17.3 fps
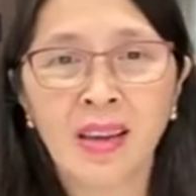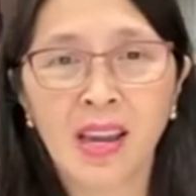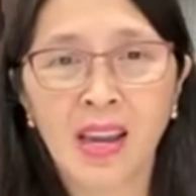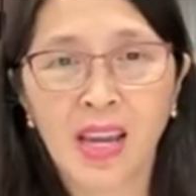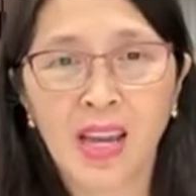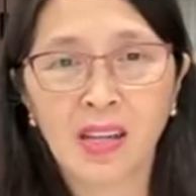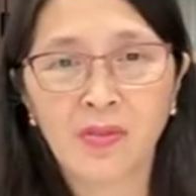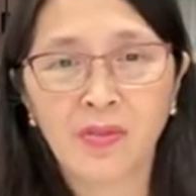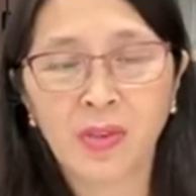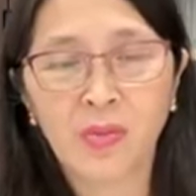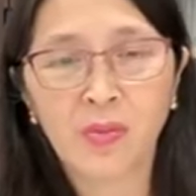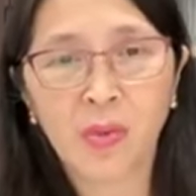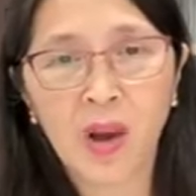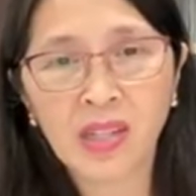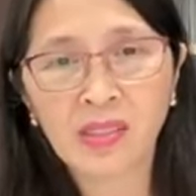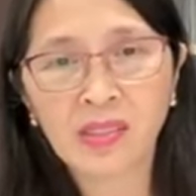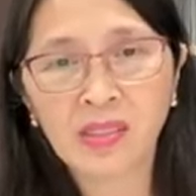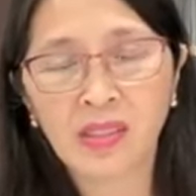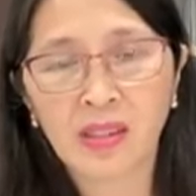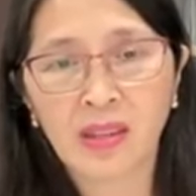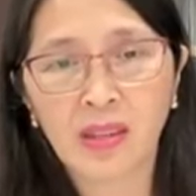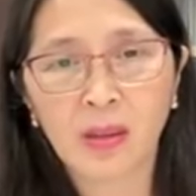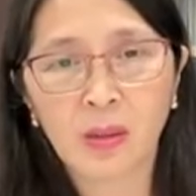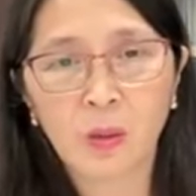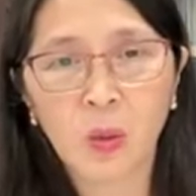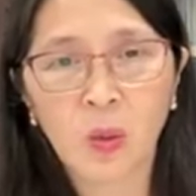And we want
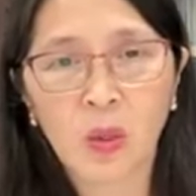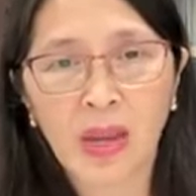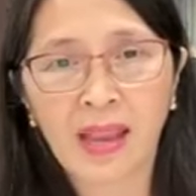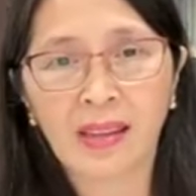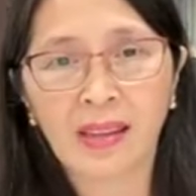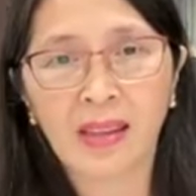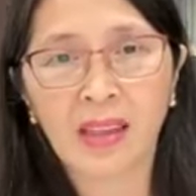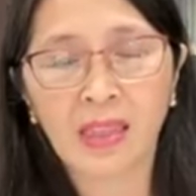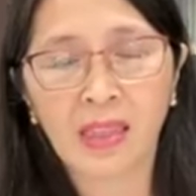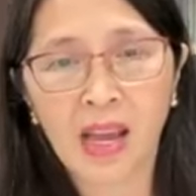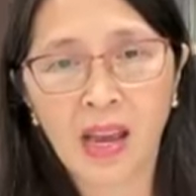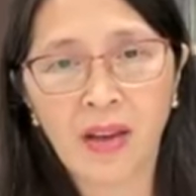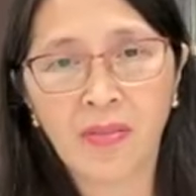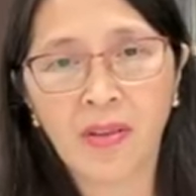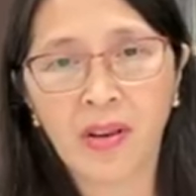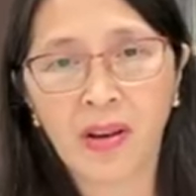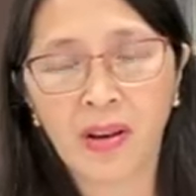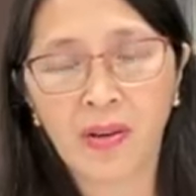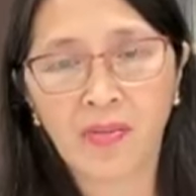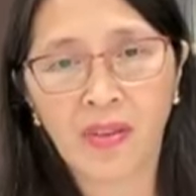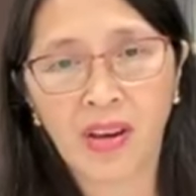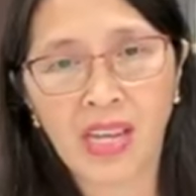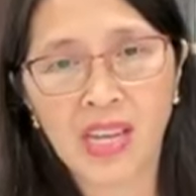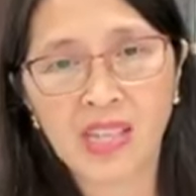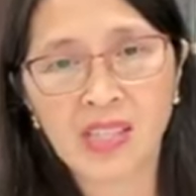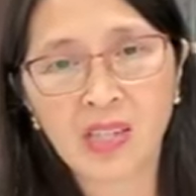to get enough
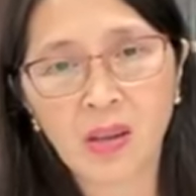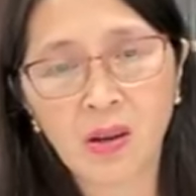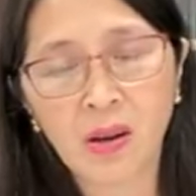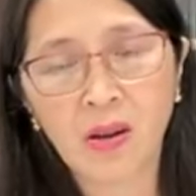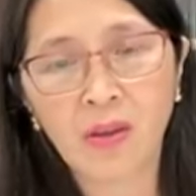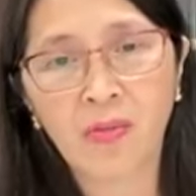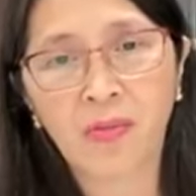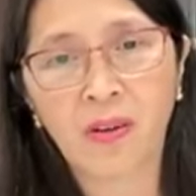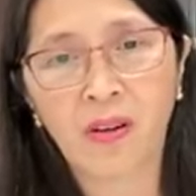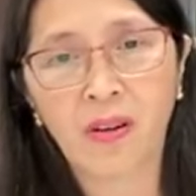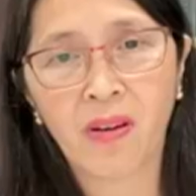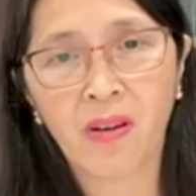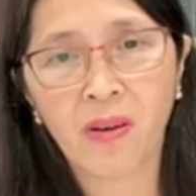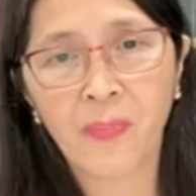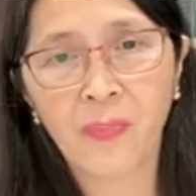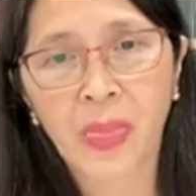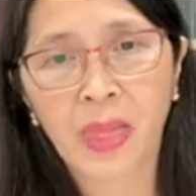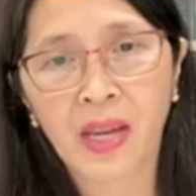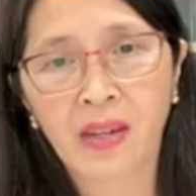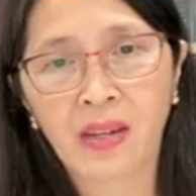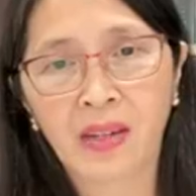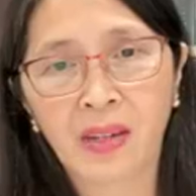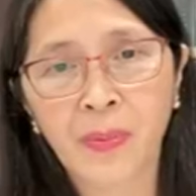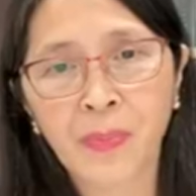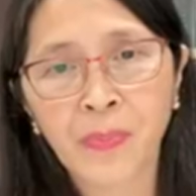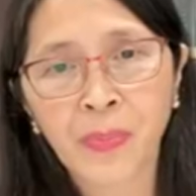financial for
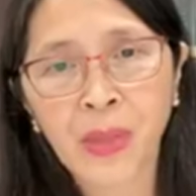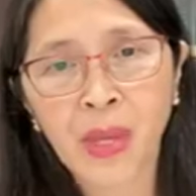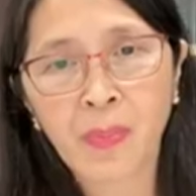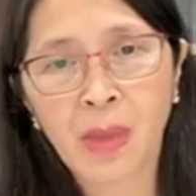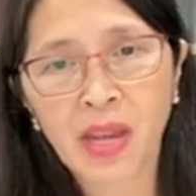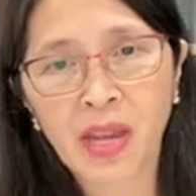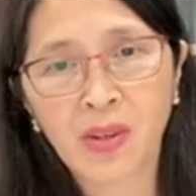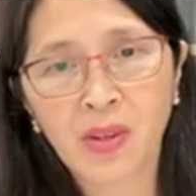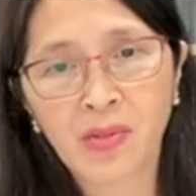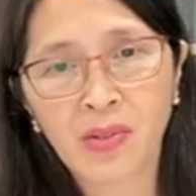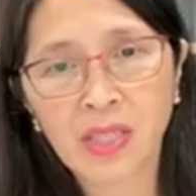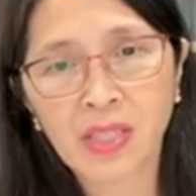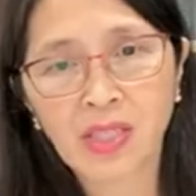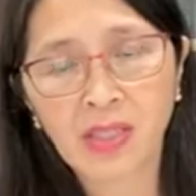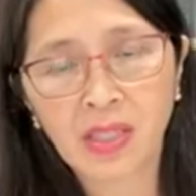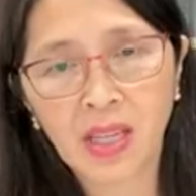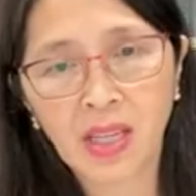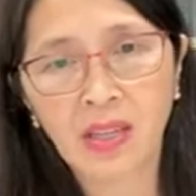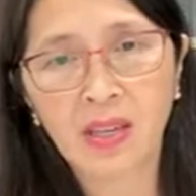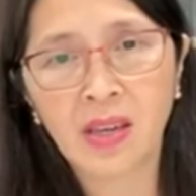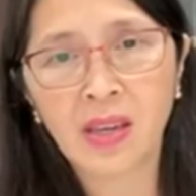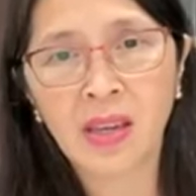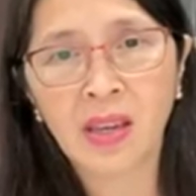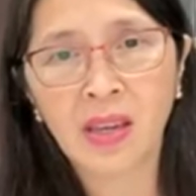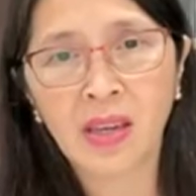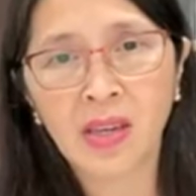
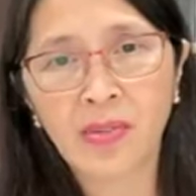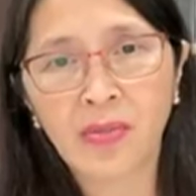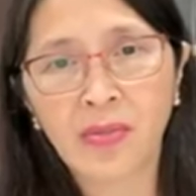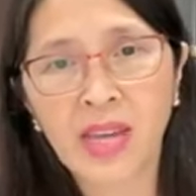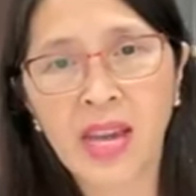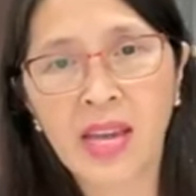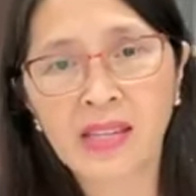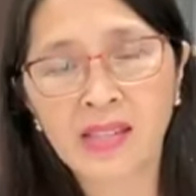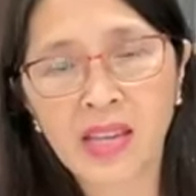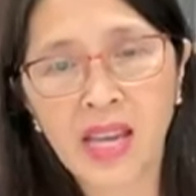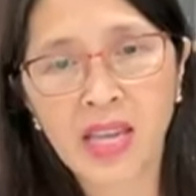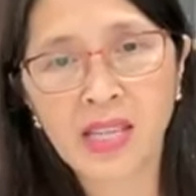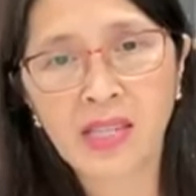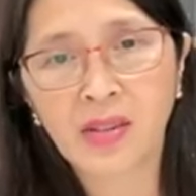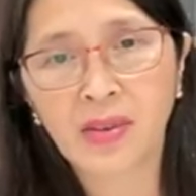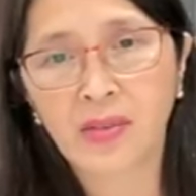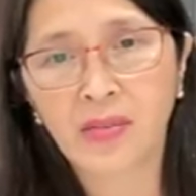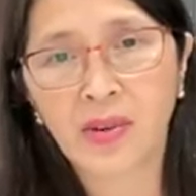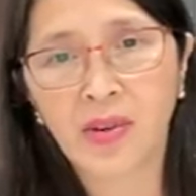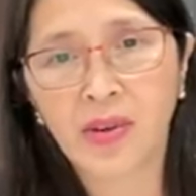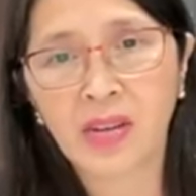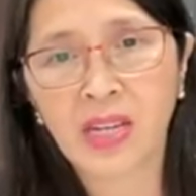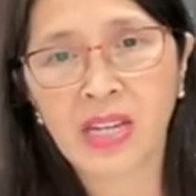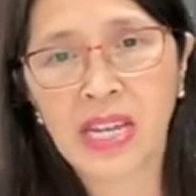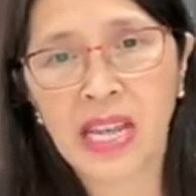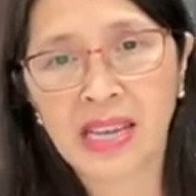biodiversity. If we assess for
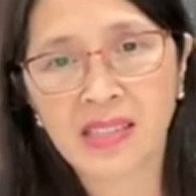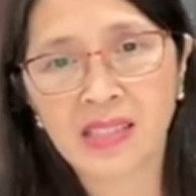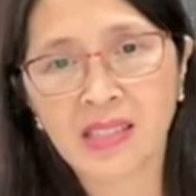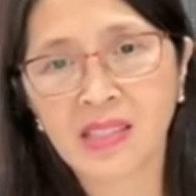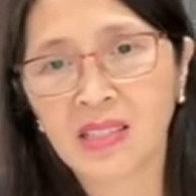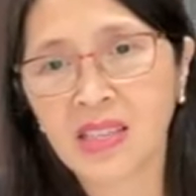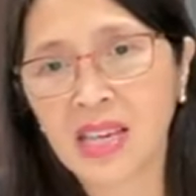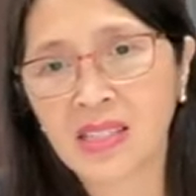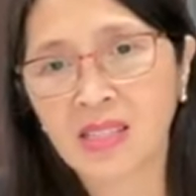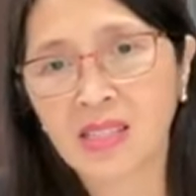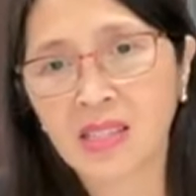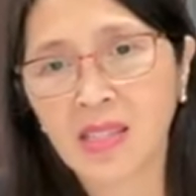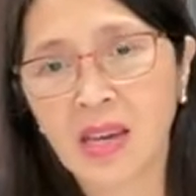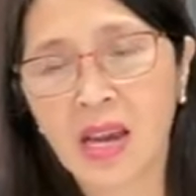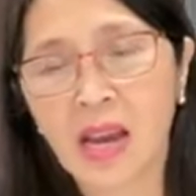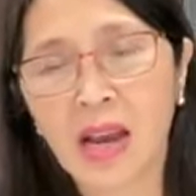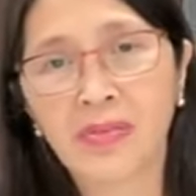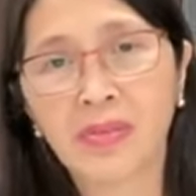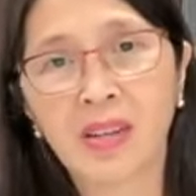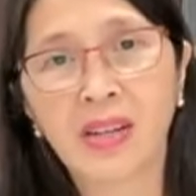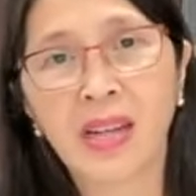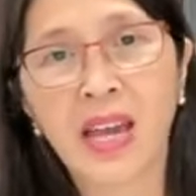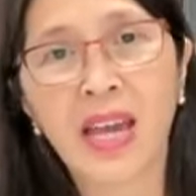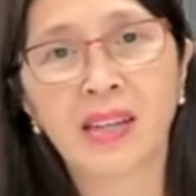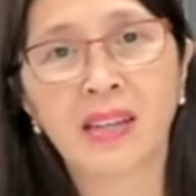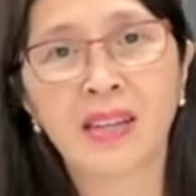the next year after
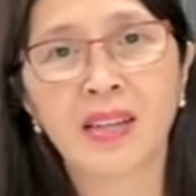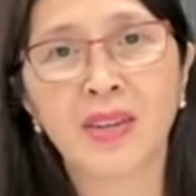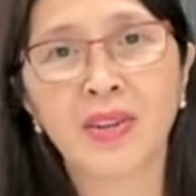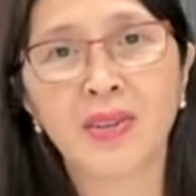that